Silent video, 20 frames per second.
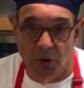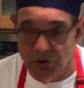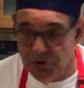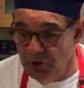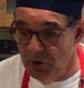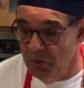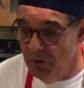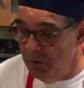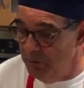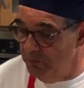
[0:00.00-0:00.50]

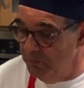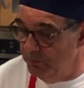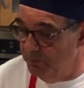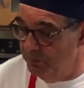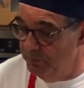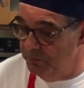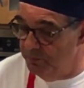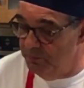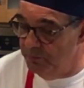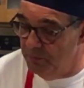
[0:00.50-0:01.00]
So
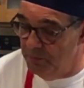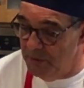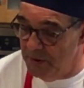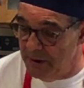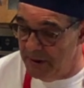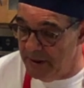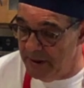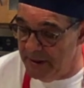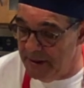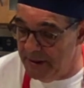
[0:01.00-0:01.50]

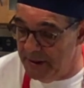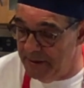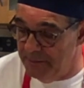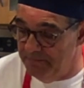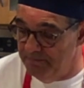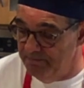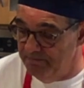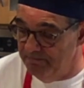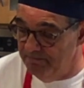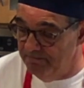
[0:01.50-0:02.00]

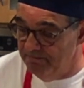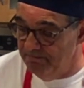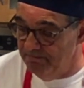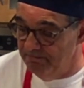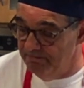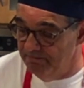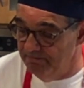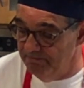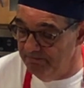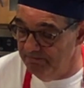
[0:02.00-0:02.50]

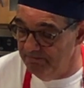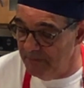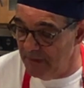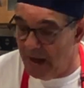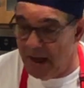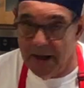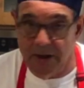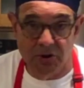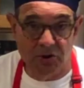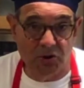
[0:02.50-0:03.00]

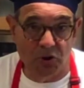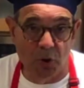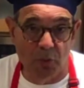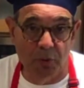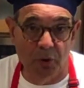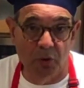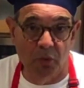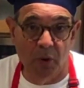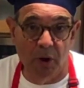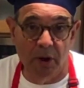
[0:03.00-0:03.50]
I just hope
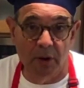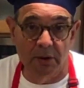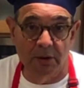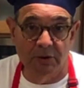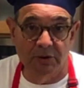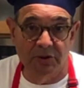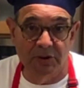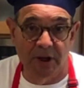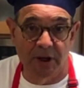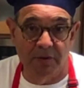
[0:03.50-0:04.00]
you're well
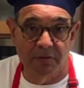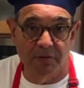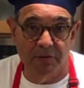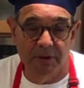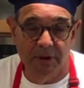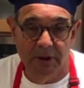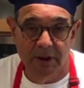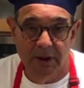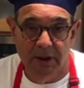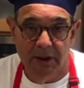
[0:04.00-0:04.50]
and safe.
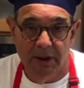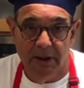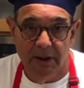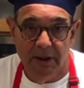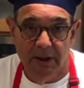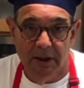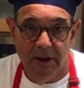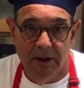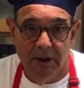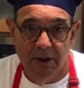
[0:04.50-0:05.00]

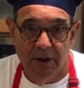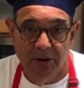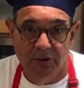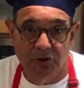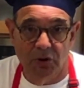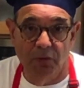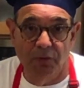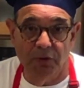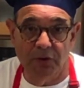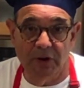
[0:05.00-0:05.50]

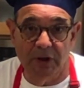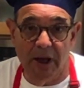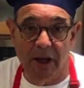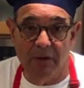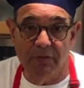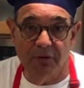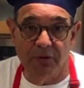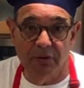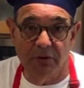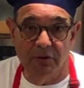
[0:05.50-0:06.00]
So for
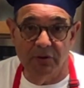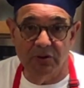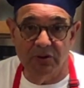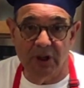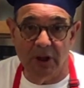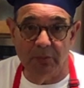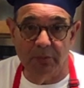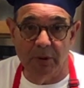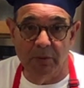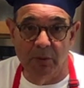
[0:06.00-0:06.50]
today, to
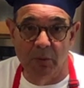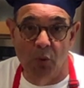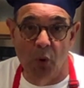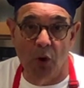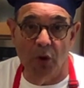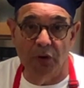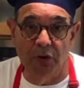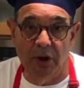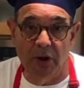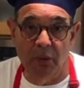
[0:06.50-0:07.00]
celebrate
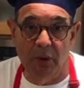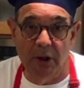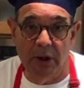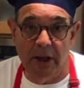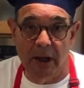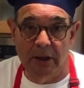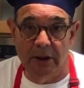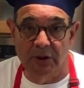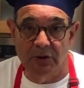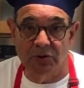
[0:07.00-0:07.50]
Memorial Day
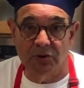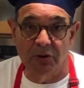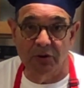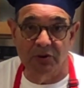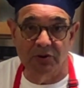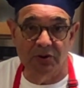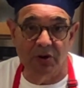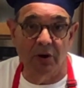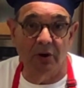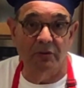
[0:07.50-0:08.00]
weekend and the sort of
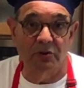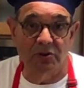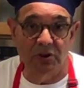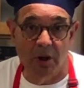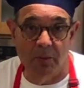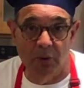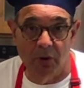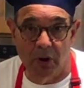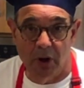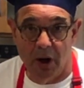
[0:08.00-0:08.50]
start of
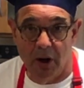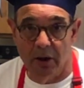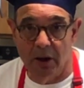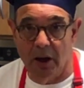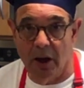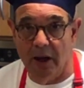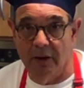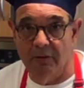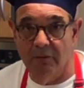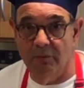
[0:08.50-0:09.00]
summer,
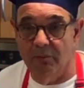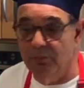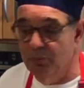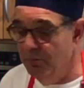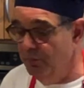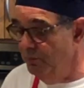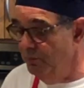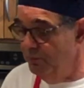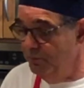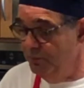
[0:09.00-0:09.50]
I
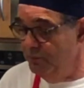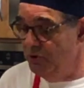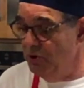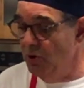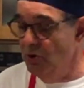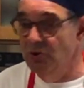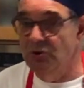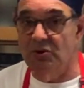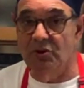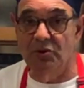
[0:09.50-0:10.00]

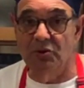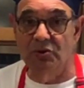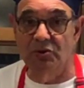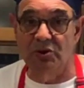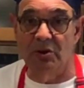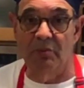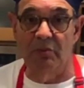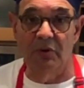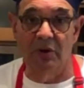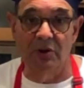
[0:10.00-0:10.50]
chose to do
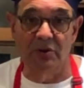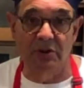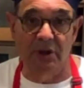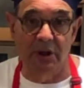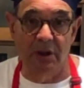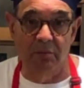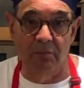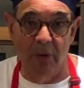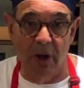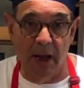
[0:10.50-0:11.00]
some things
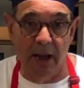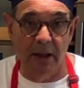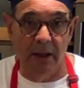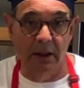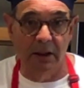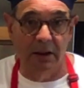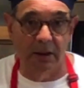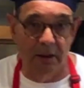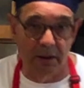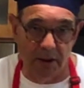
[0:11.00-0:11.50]
that in
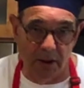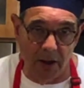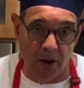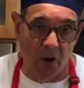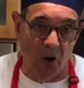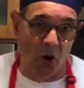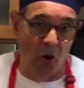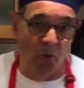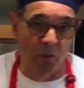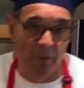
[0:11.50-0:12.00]
my
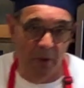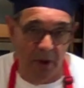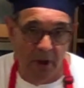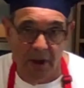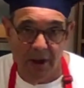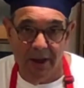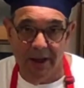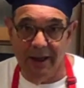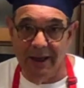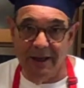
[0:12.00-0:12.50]
home
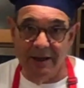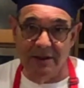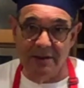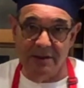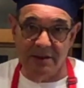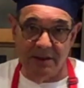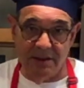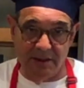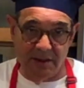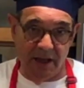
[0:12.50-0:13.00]

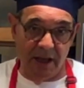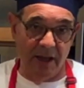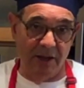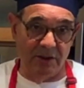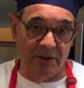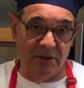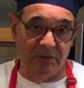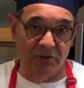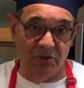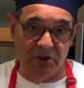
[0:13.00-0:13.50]
is the
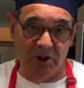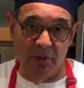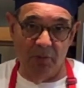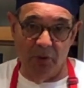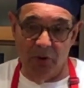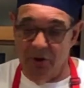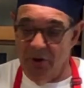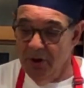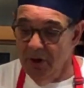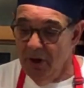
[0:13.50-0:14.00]
taste of
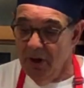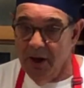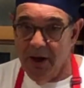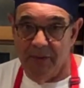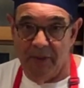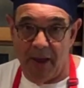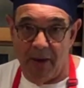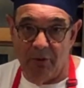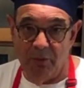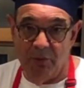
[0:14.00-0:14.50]
summer,
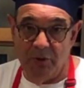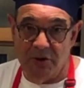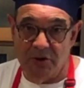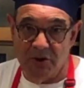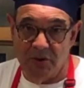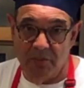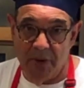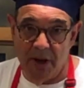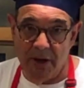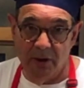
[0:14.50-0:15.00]
and that would be
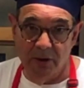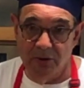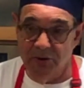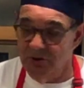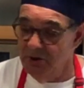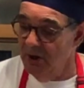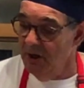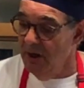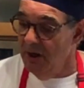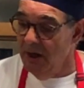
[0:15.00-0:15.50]

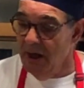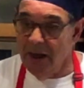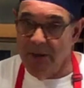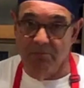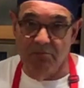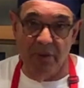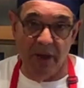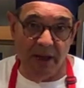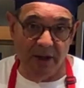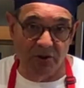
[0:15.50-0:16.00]
tomatoes
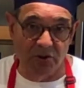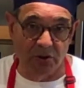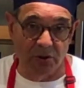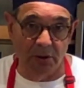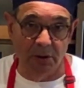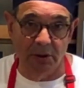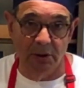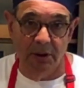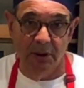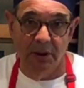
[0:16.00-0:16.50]
and
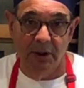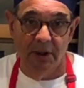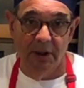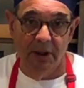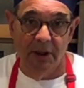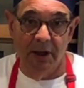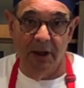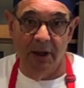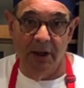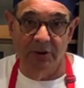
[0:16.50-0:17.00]
basil.
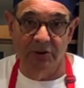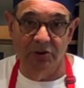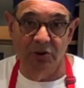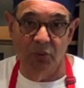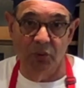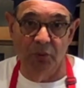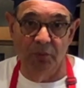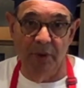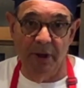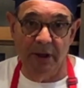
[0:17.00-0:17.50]
So
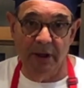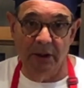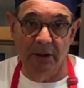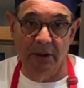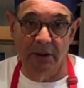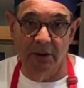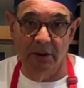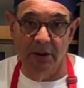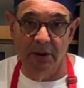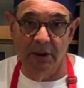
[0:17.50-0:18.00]
we'll make a
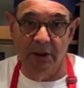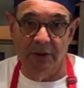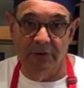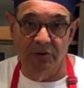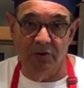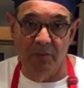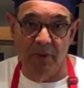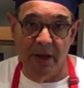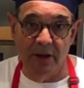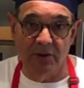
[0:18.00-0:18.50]
little
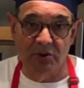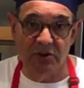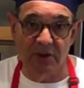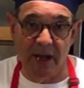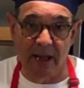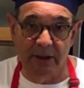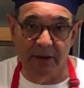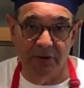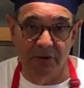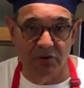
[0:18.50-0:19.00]
tomato
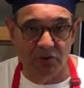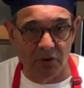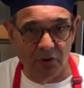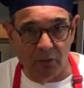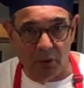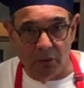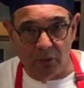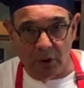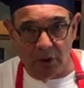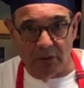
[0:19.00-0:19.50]
salad, sort of
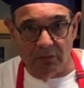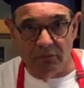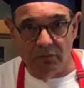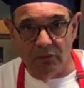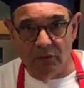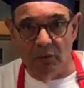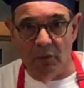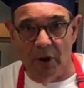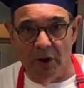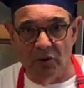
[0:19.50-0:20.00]
what
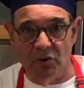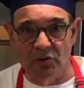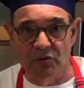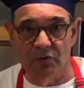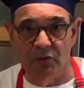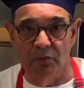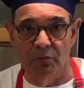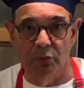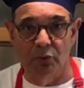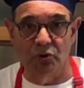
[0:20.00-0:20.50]
you might use
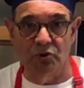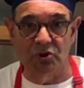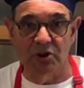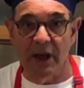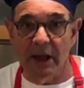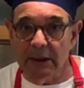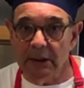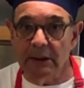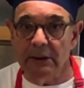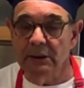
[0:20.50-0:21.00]
for
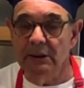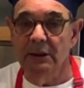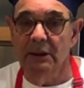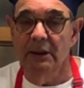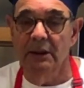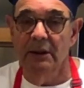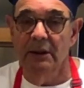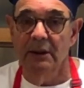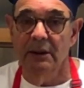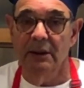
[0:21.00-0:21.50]
bruschetta.
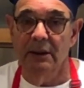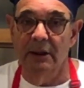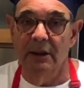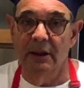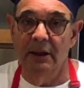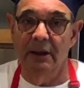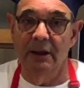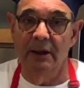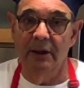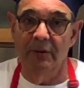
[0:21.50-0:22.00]

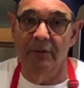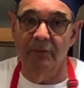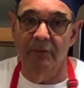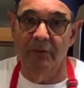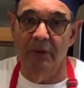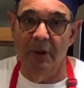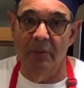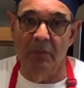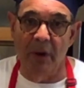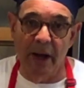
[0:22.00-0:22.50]

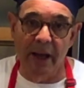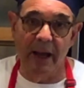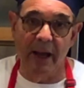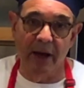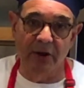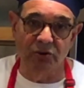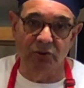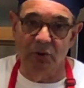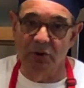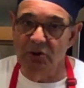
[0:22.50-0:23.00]
In my
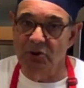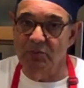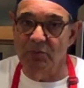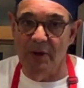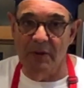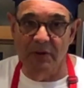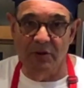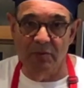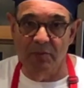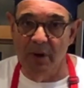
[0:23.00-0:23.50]
house, we just
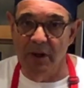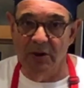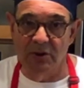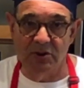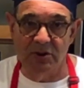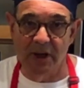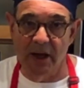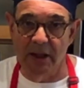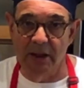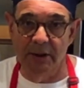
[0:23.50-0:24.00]
made a tomato
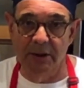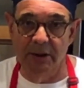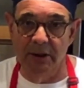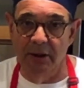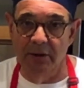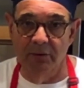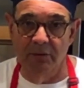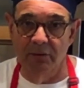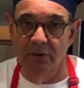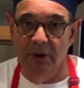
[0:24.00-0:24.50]
salad
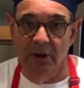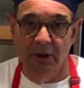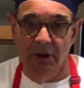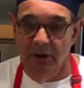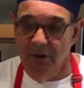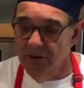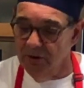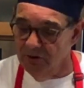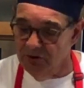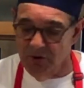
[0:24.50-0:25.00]
and
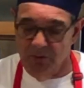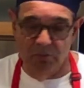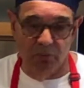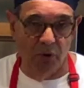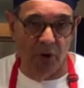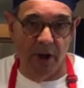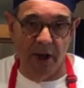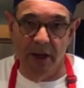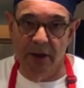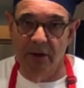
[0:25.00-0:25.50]
some
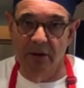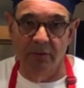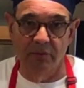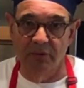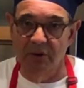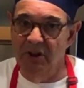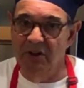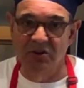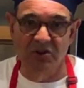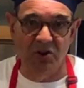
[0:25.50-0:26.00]
bread.
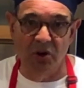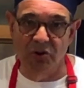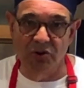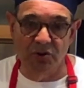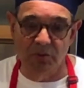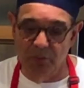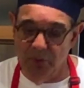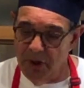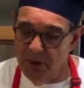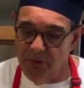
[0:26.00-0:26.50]
We didn't toast
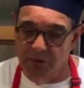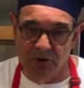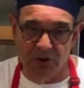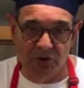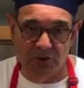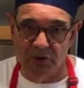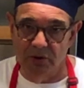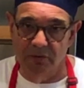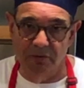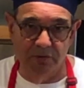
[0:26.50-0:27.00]
the bread, we
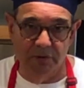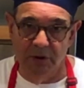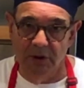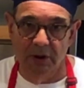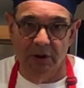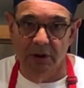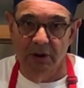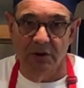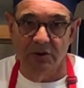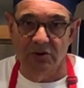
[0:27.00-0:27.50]
just sort of
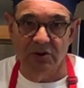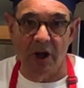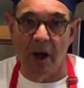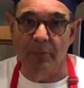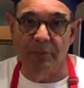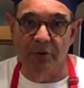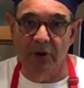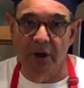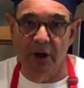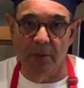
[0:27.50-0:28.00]

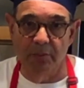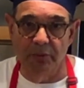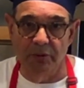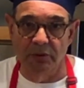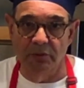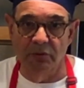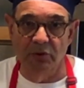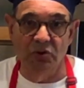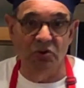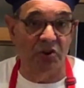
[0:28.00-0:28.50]
sopped it up
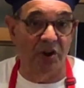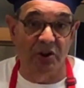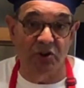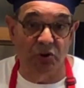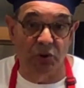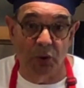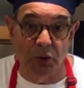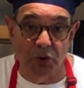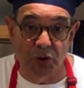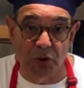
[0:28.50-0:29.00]
and used it as
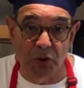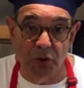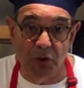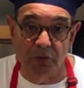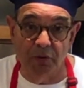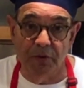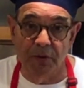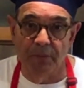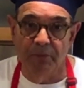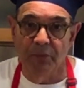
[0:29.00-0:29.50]
an hors
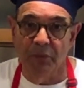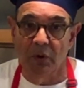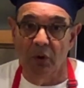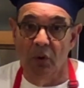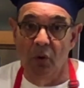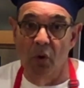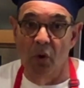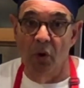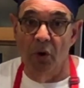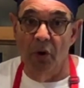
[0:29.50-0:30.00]
d'oeuvre
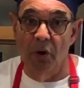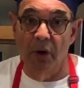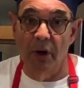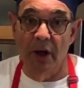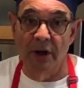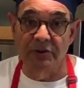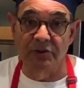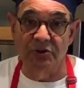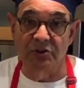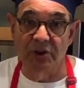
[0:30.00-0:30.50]
or
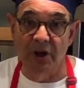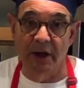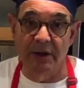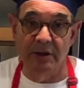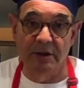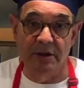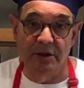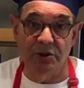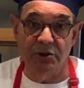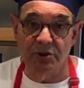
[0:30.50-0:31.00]
as a side
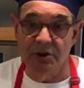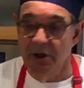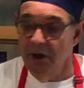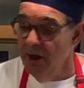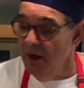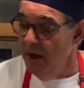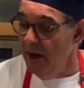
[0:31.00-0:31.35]
dish.